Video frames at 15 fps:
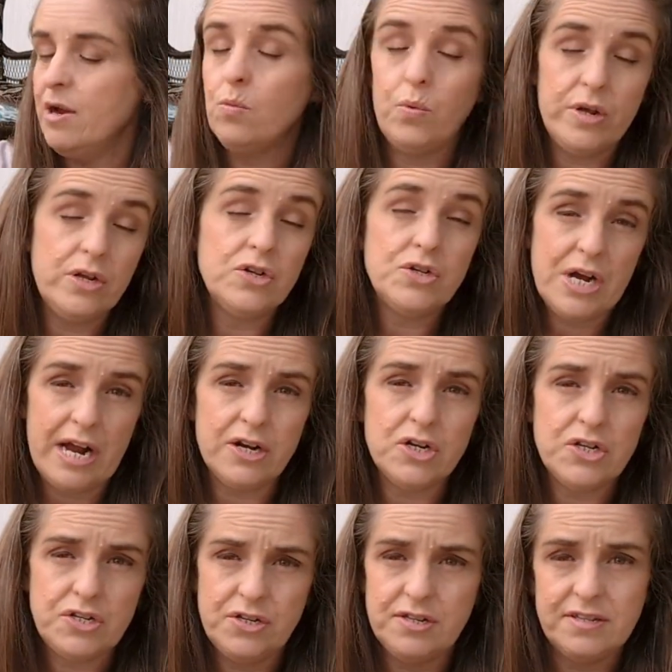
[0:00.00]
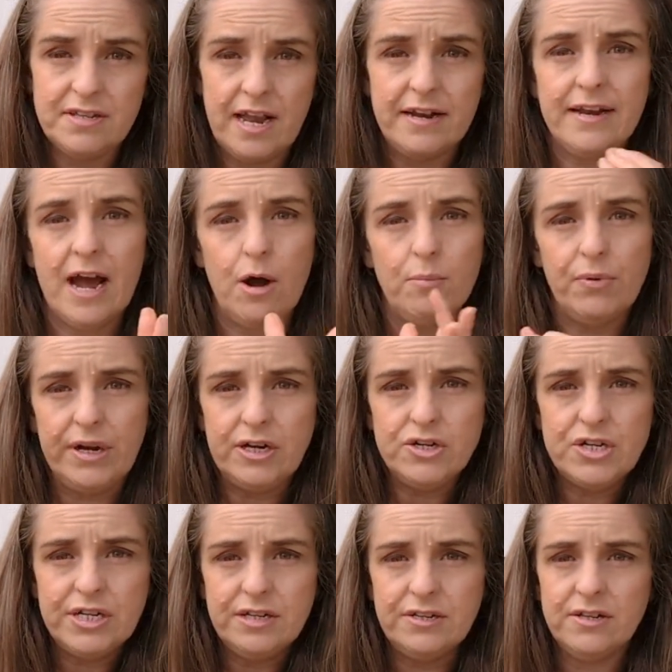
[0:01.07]
it will try to send out
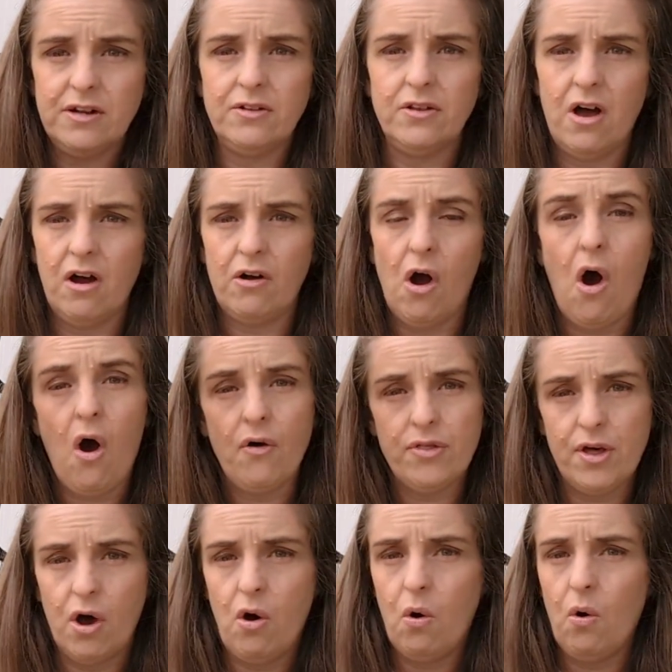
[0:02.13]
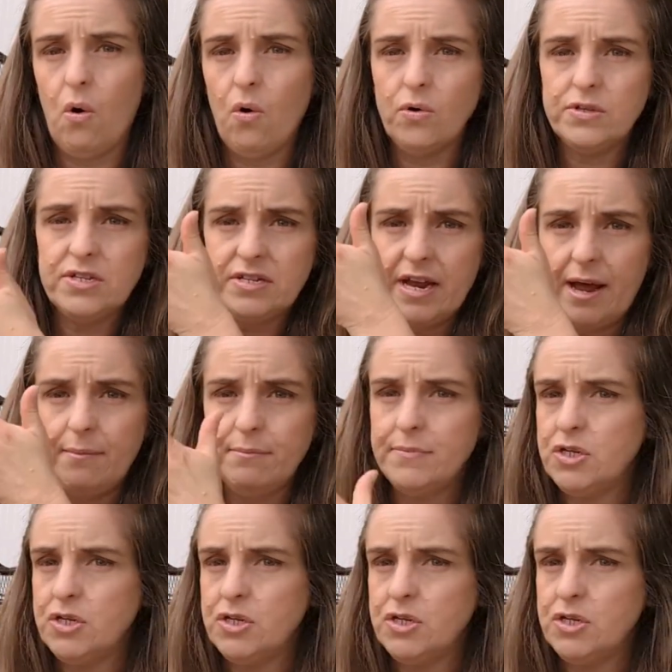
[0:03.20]
branches along the whole stem,